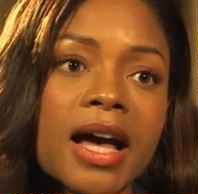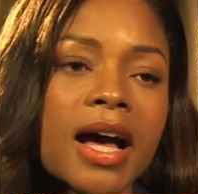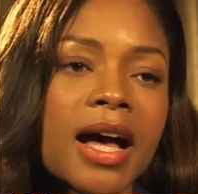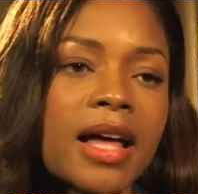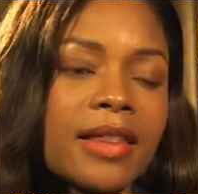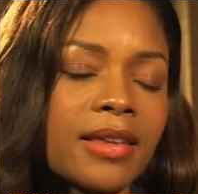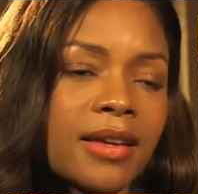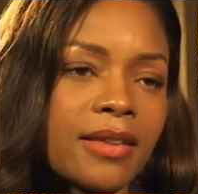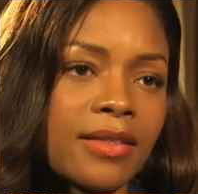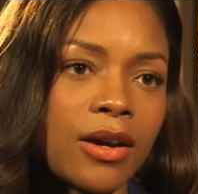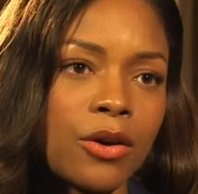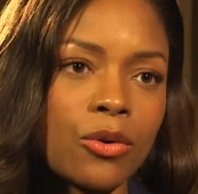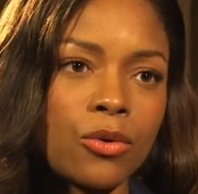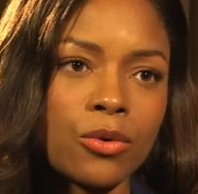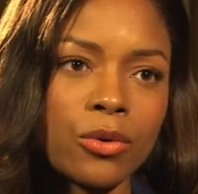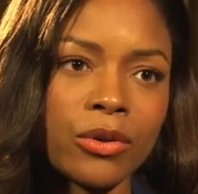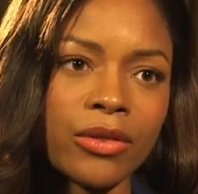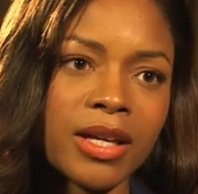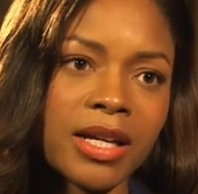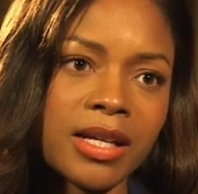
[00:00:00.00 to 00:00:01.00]
I think they're
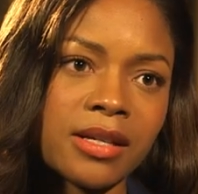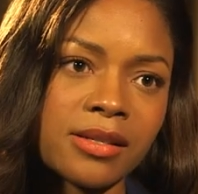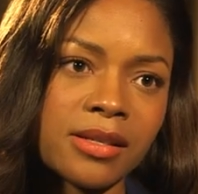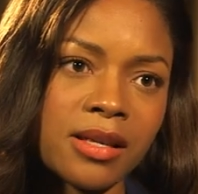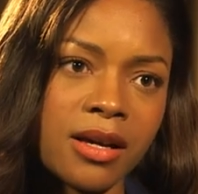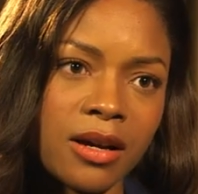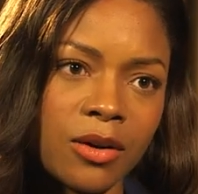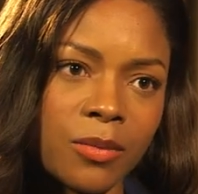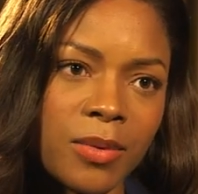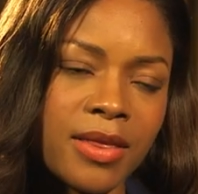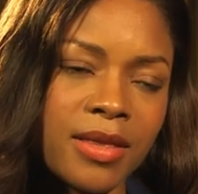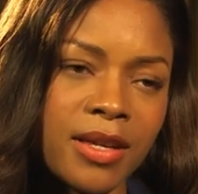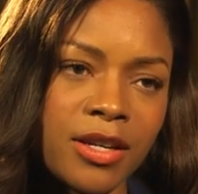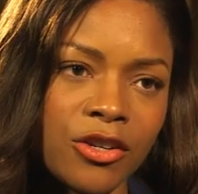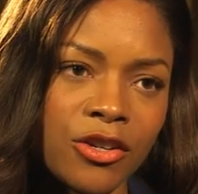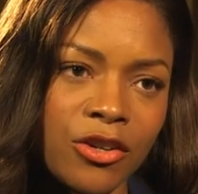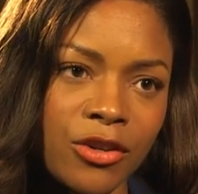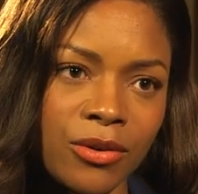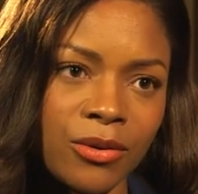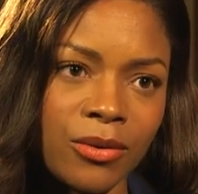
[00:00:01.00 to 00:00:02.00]
all things that are within
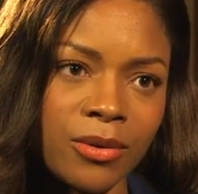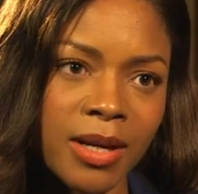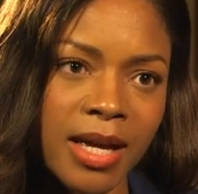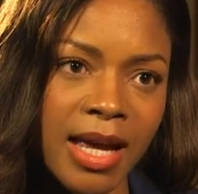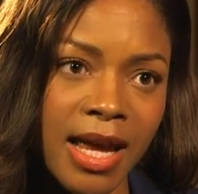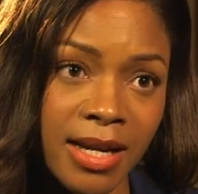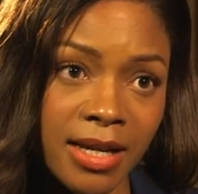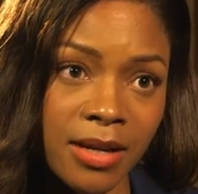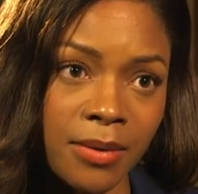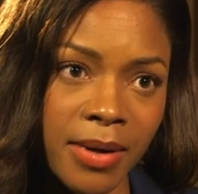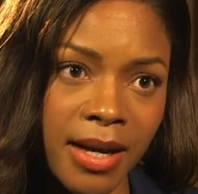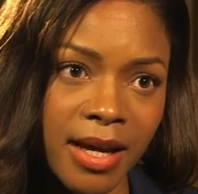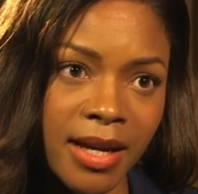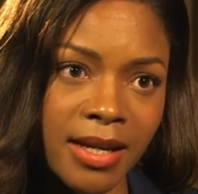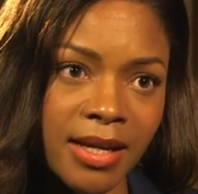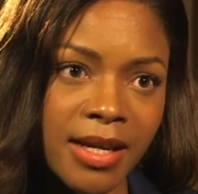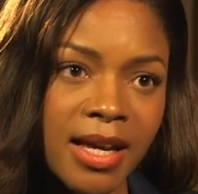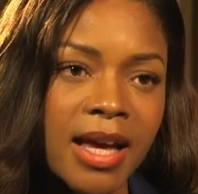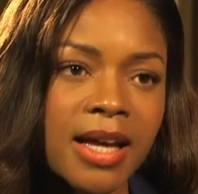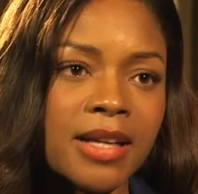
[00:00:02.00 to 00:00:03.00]
you
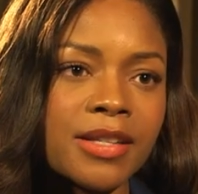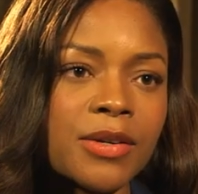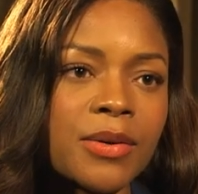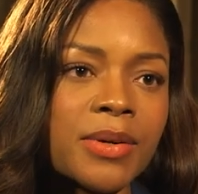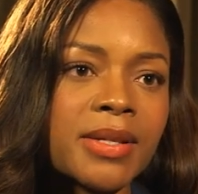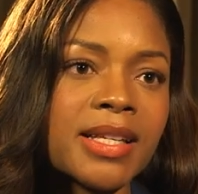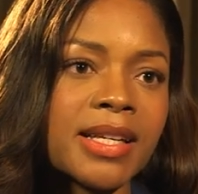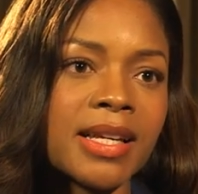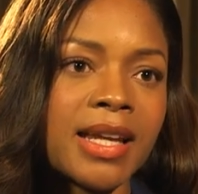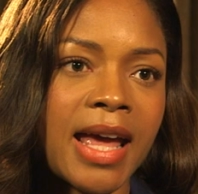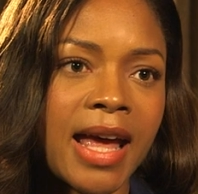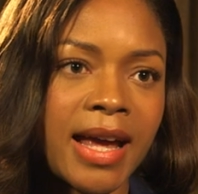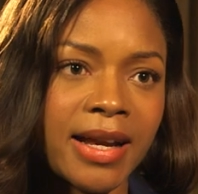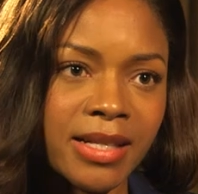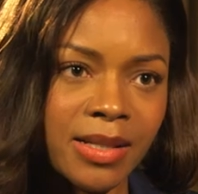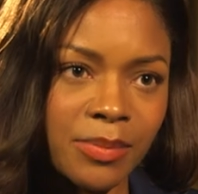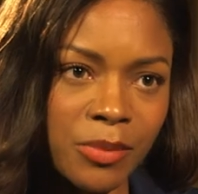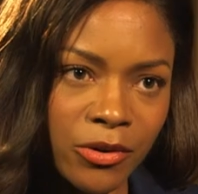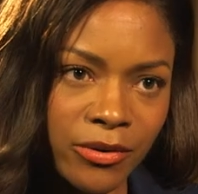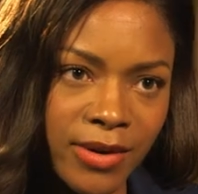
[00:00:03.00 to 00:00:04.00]
anyway. So it's an
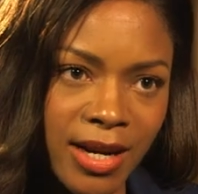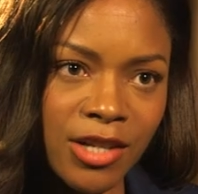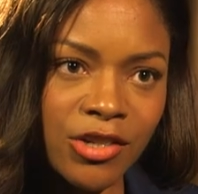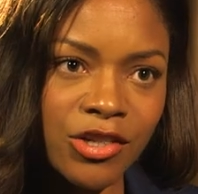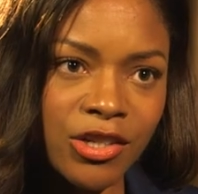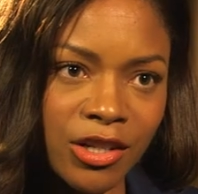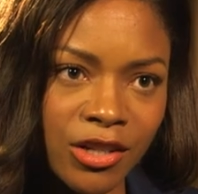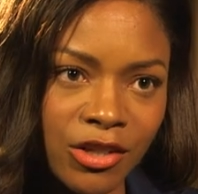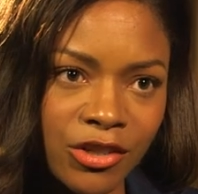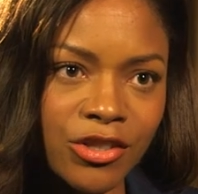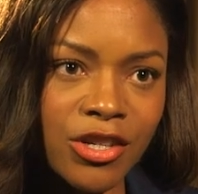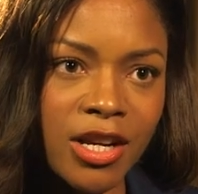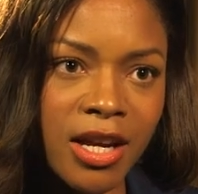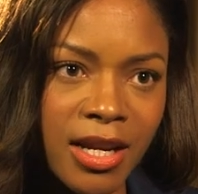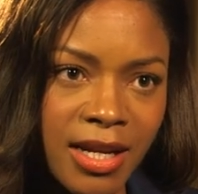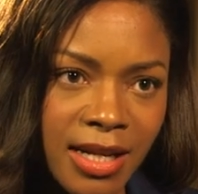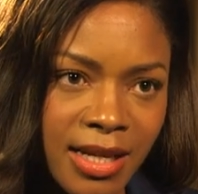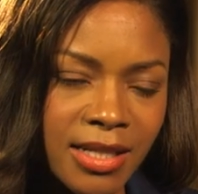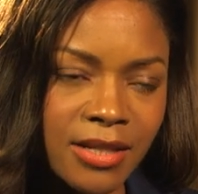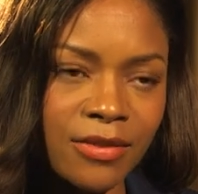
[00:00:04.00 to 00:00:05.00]
exploration
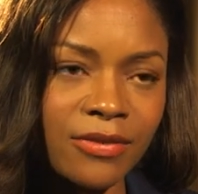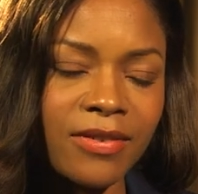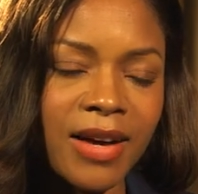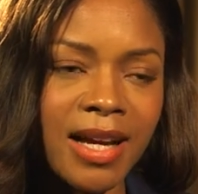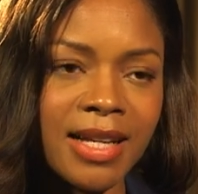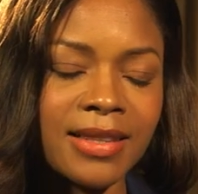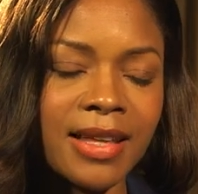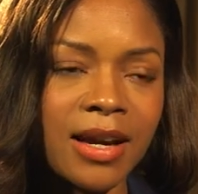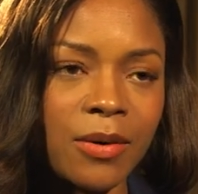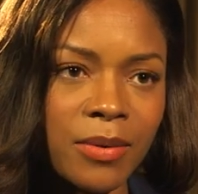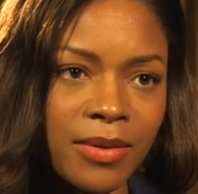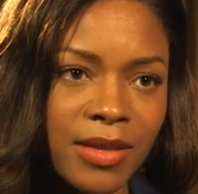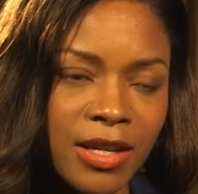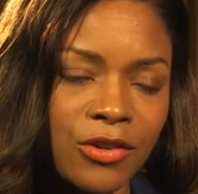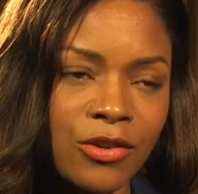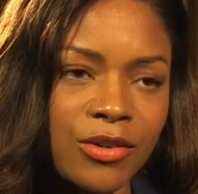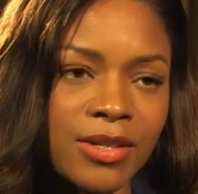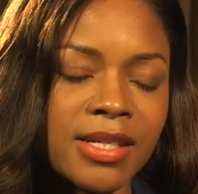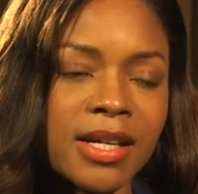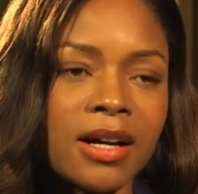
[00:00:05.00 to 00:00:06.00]
journey to find that within
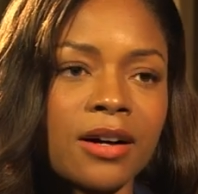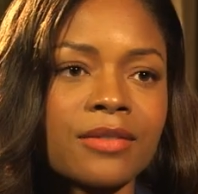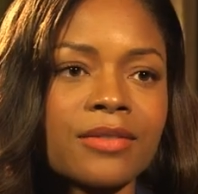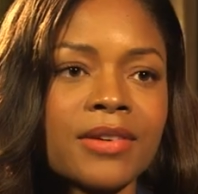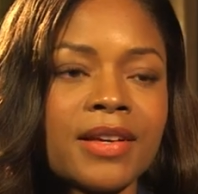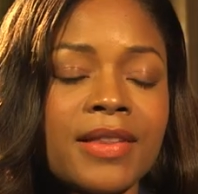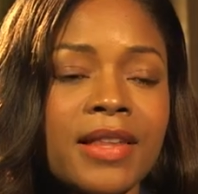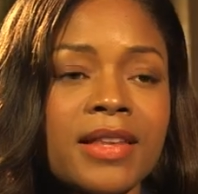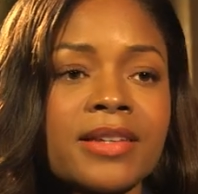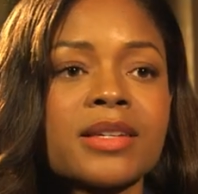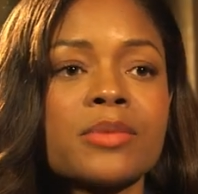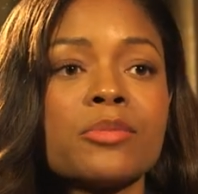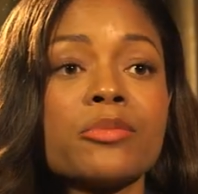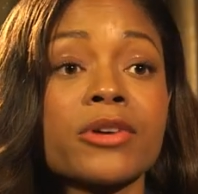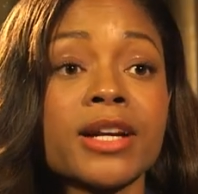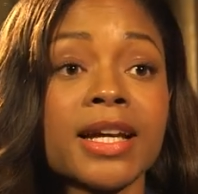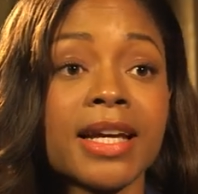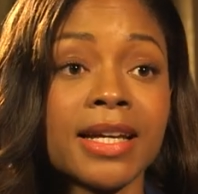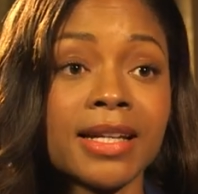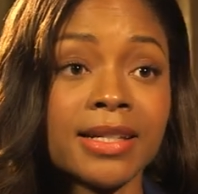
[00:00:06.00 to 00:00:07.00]
yourself and then to
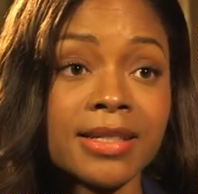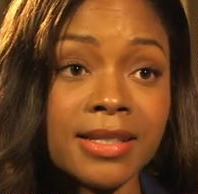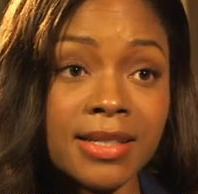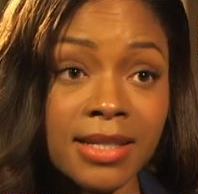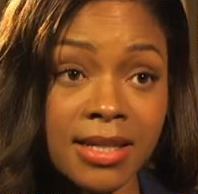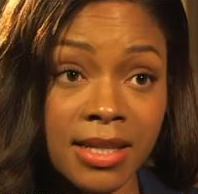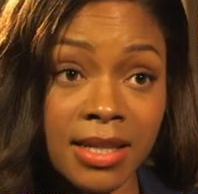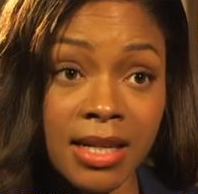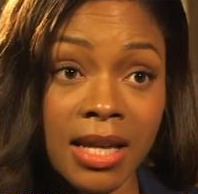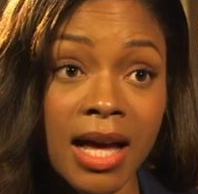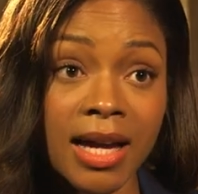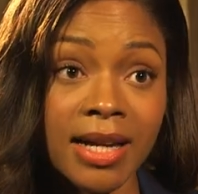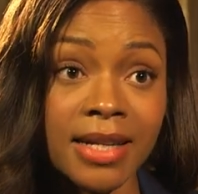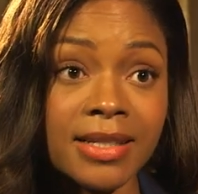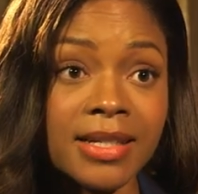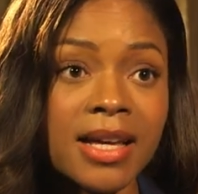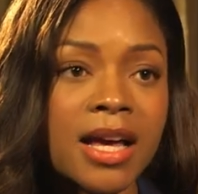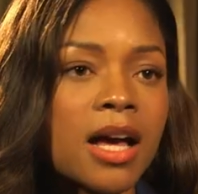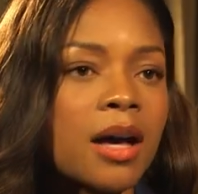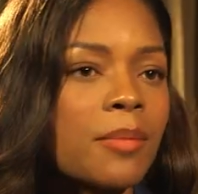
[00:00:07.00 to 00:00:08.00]
bring it into the
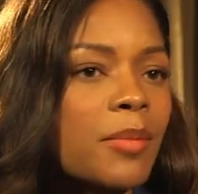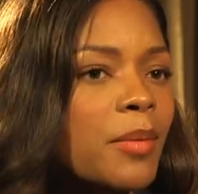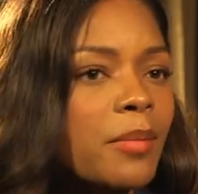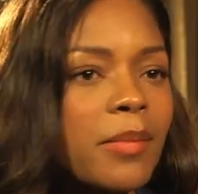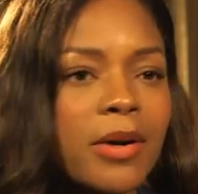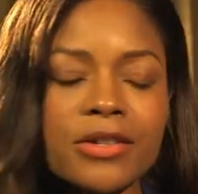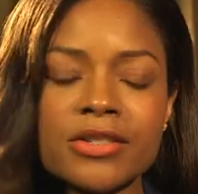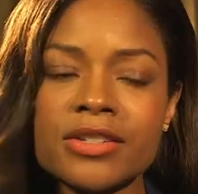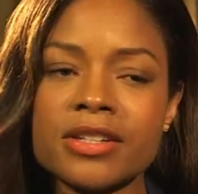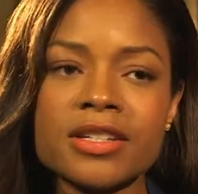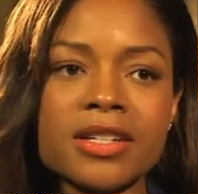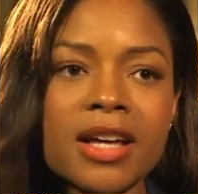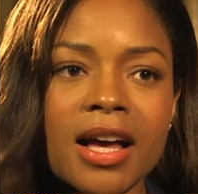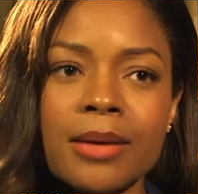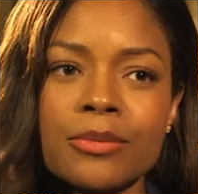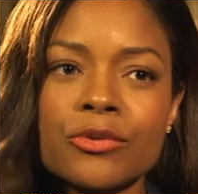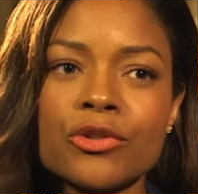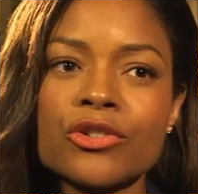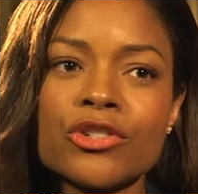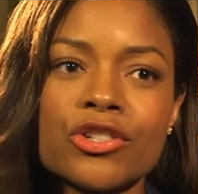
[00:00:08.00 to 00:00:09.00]
light. But most of the
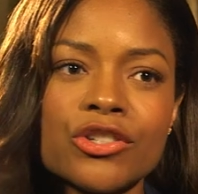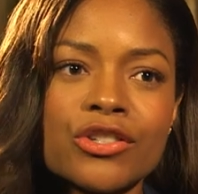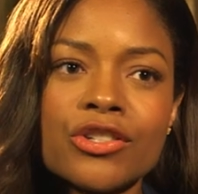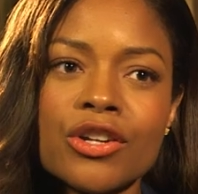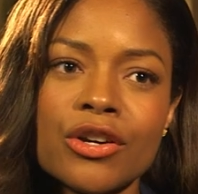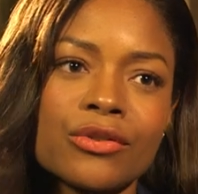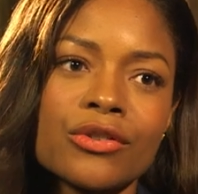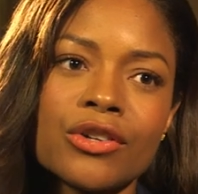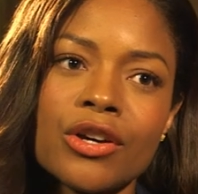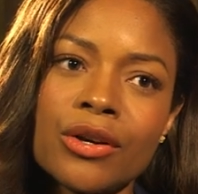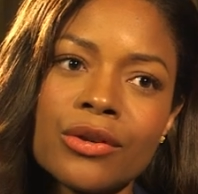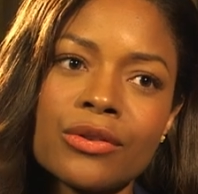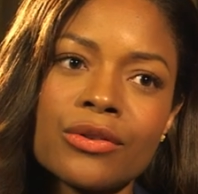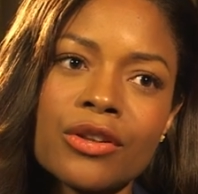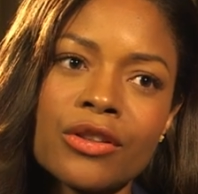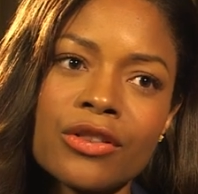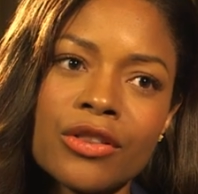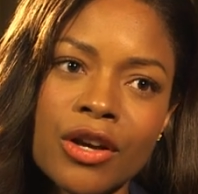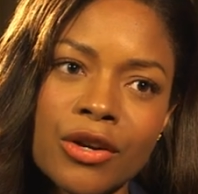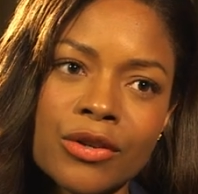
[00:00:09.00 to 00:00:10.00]
times, you just don't know
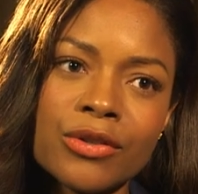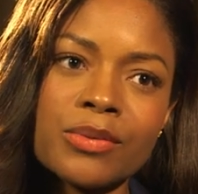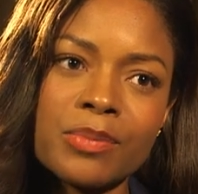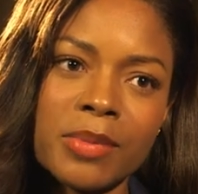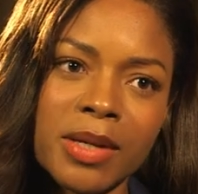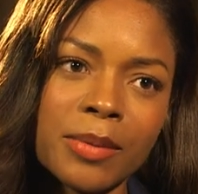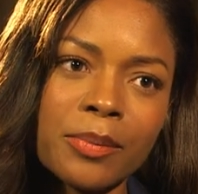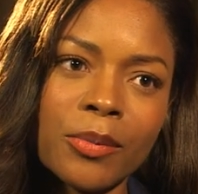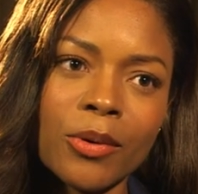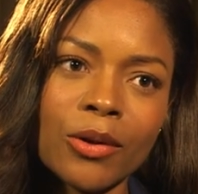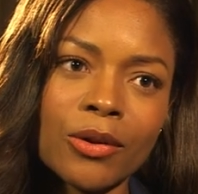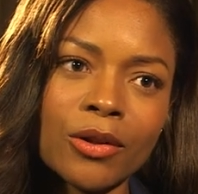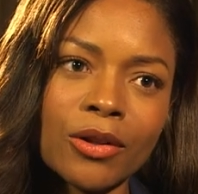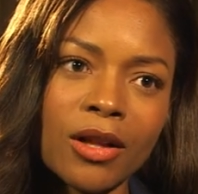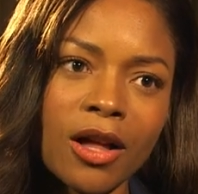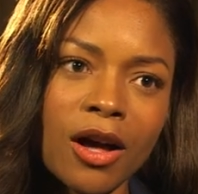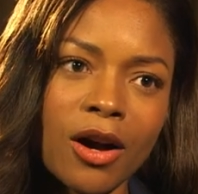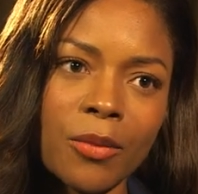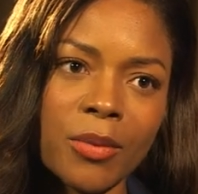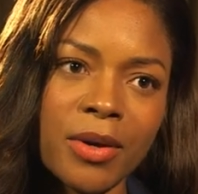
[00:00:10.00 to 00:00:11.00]
that those
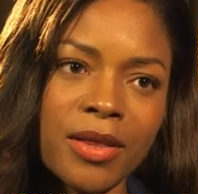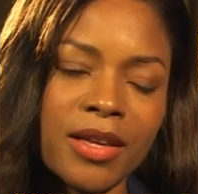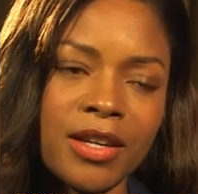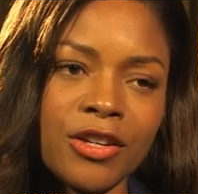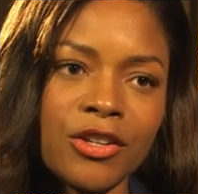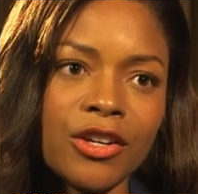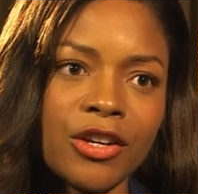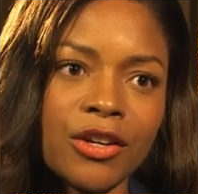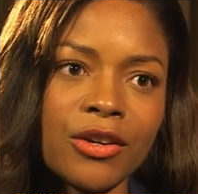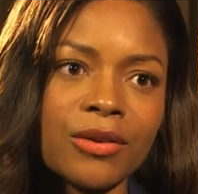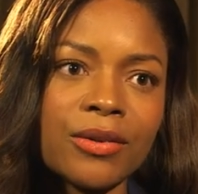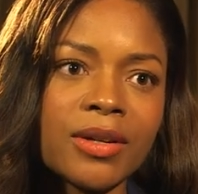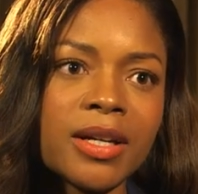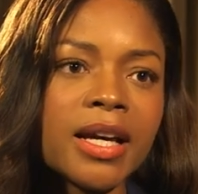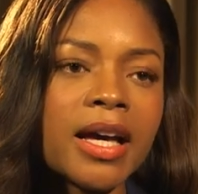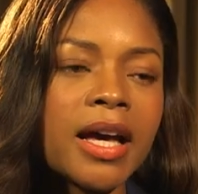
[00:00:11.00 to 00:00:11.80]
people are within you.